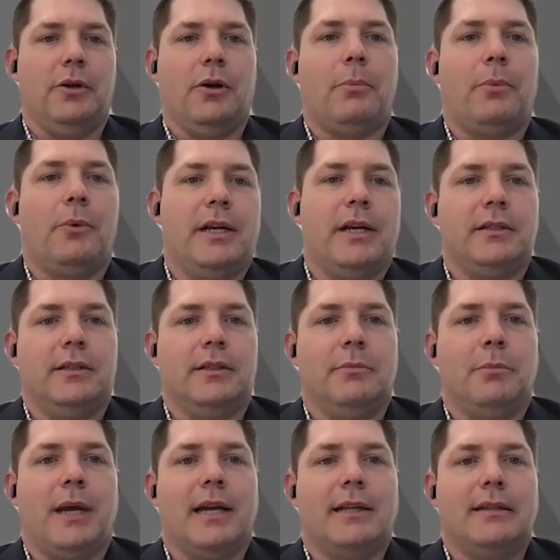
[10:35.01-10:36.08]
the operational
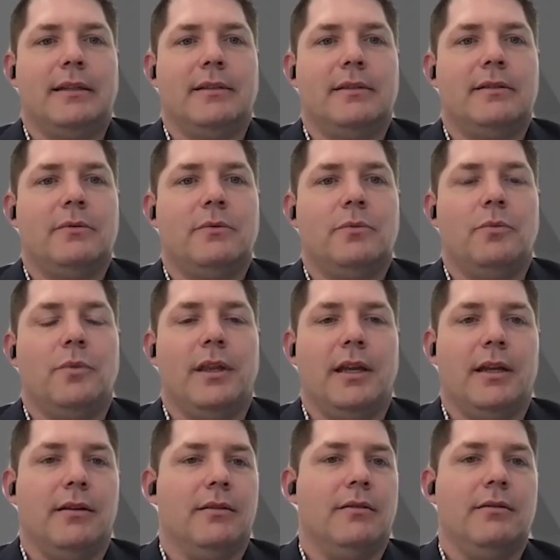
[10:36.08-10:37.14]
impact is
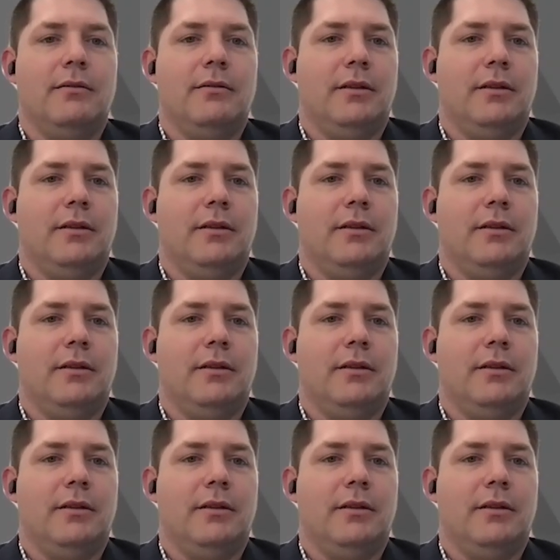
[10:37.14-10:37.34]
within,